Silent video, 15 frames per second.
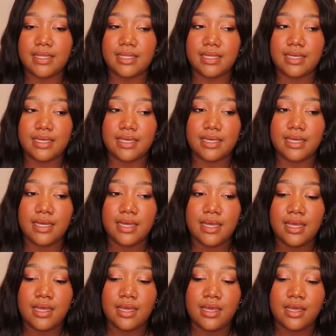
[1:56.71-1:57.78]

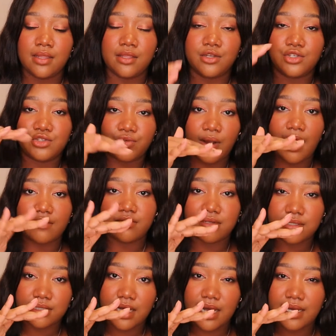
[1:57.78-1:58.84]
the travel
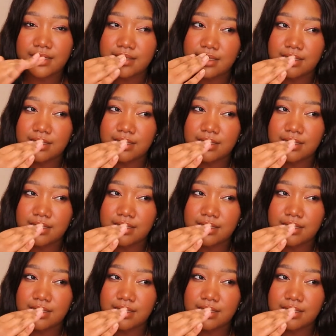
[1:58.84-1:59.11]
size,